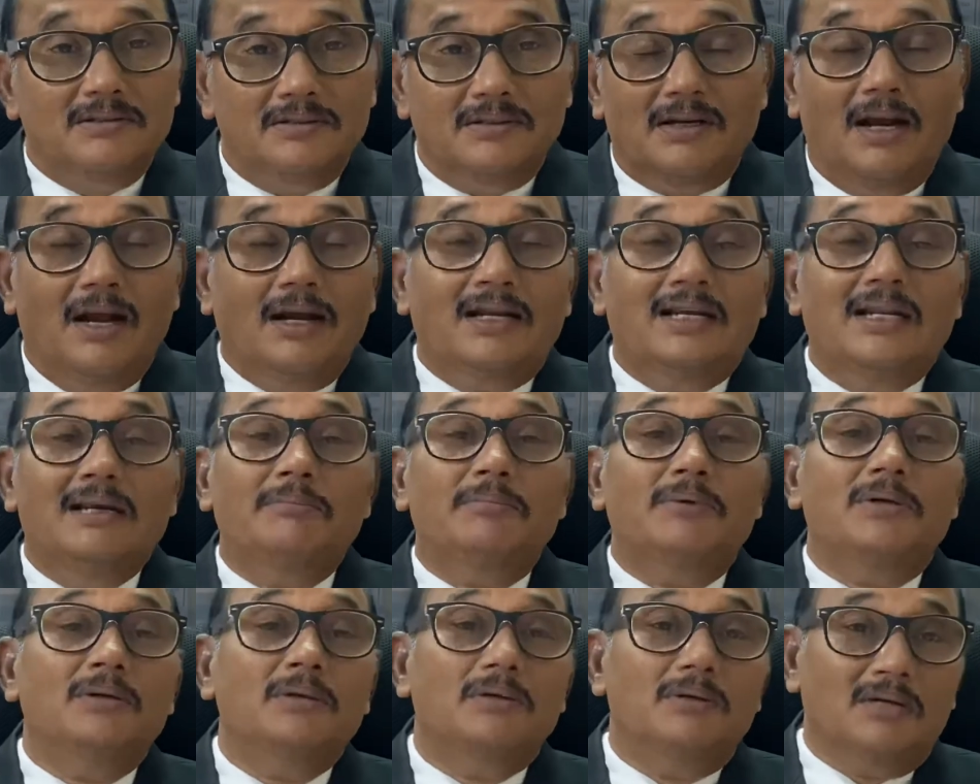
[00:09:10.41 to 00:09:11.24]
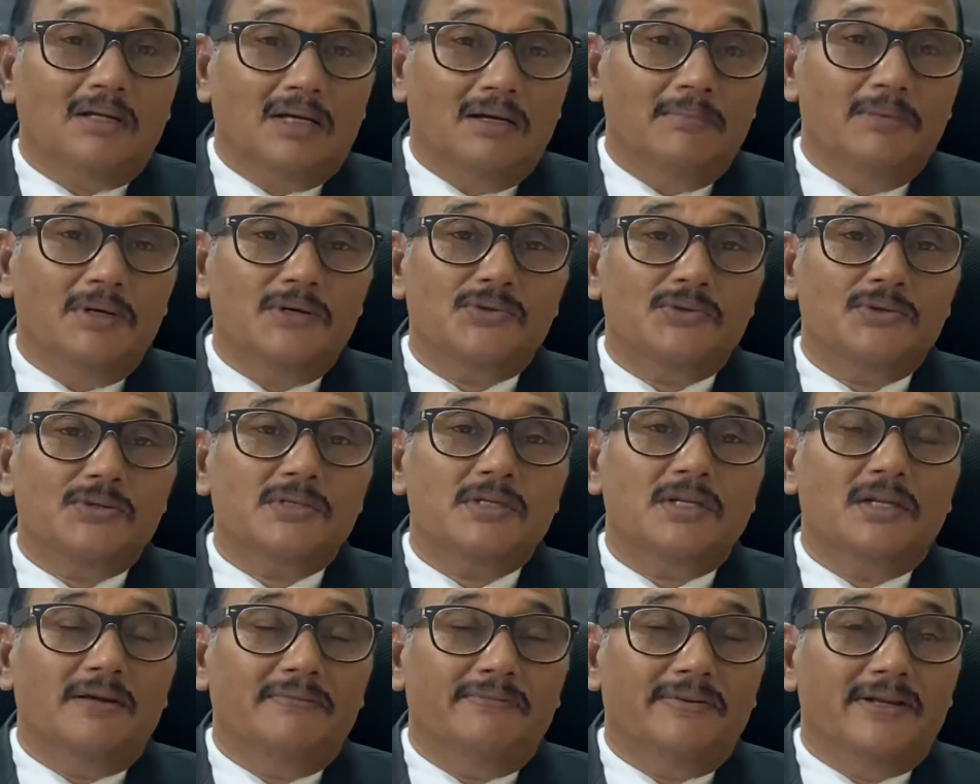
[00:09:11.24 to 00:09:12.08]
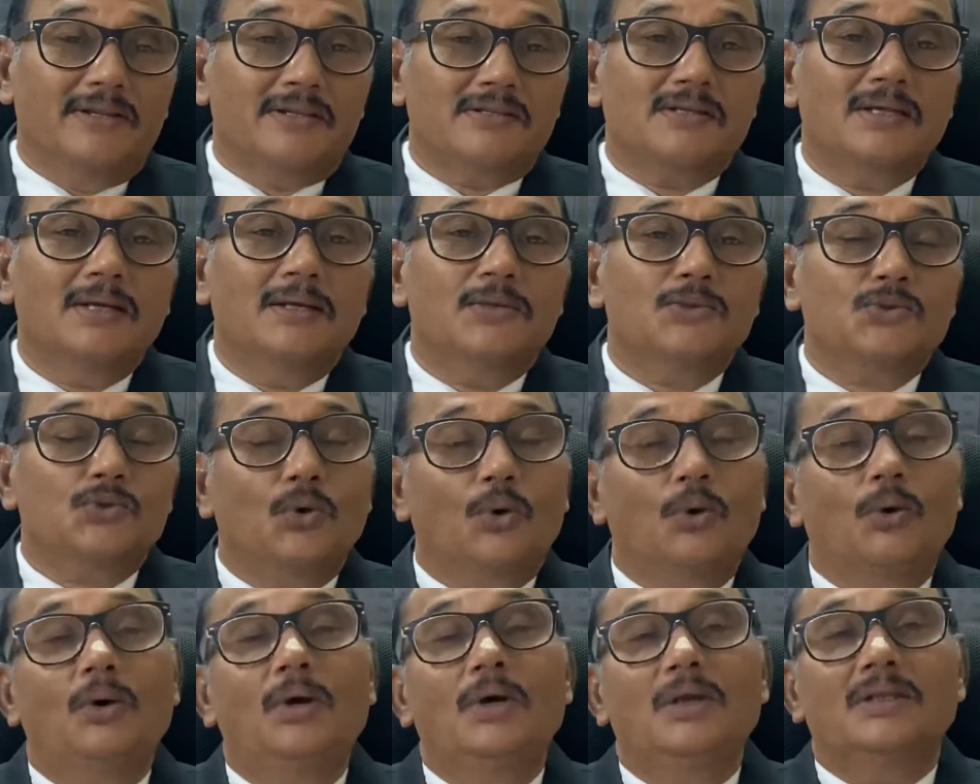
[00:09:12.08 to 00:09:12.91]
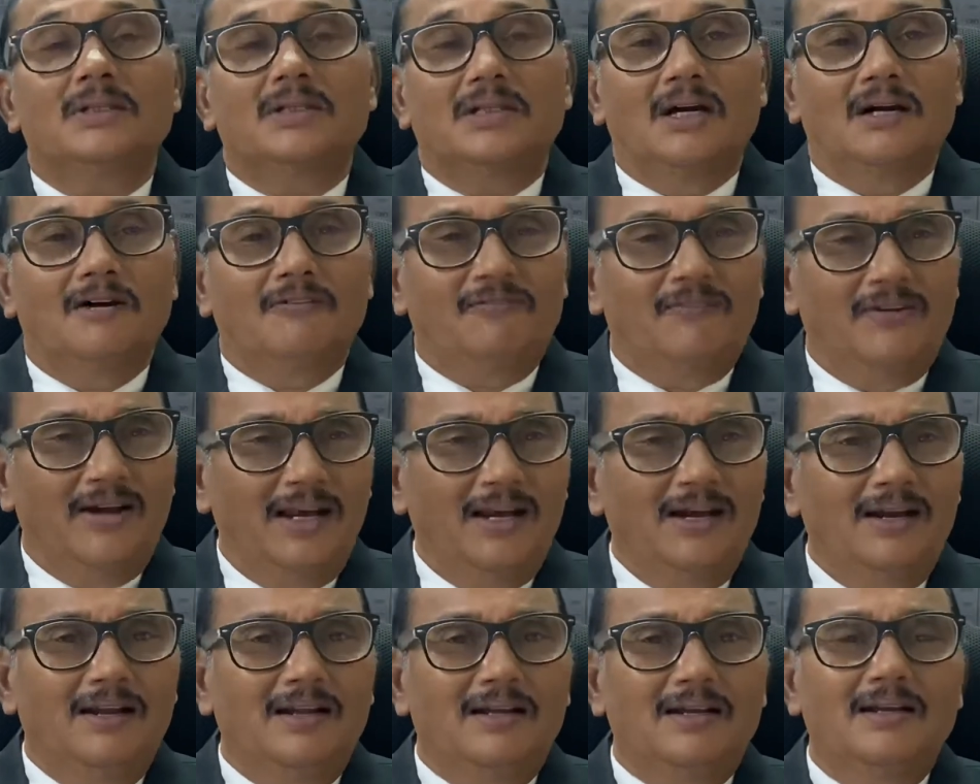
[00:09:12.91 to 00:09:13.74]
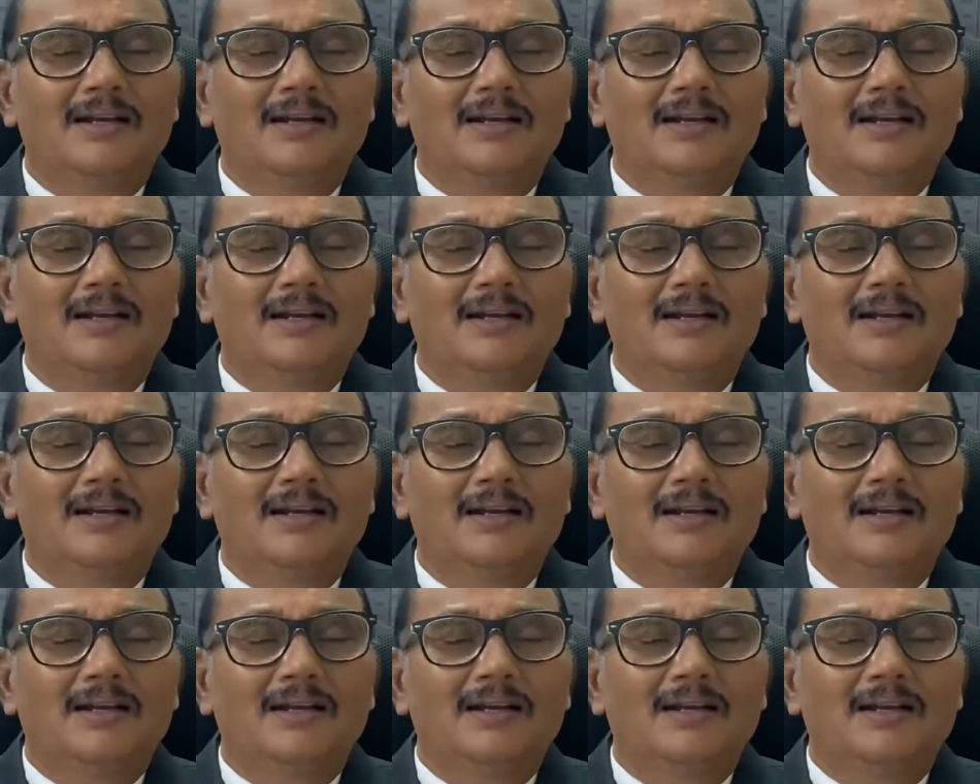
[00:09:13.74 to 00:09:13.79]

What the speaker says: attempting to commit suicide is an offence. So they have filed